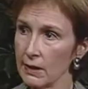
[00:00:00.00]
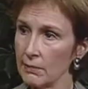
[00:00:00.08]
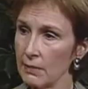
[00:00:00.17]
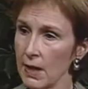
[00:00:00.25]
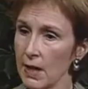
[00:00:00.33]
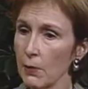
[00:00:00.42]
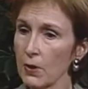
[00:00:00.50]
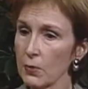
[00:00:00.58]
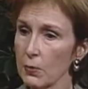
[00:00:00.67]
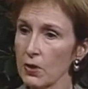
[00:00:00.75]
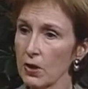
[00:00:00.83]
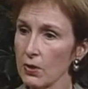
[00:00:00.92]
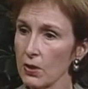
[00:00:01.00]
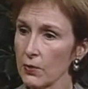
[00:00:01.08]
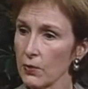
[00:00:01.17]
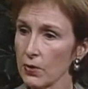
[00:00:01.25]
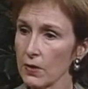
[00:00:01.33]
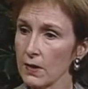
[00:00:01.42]
I want to switch gears here
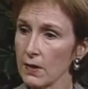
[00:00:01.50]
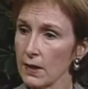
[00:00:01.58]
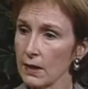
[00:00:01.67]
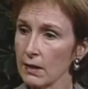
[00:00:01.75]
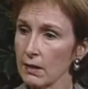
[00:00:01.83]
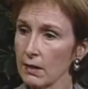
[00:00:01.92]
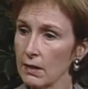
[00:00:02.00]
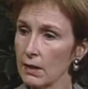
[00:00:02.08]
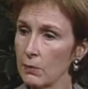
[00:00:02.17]
for just a second.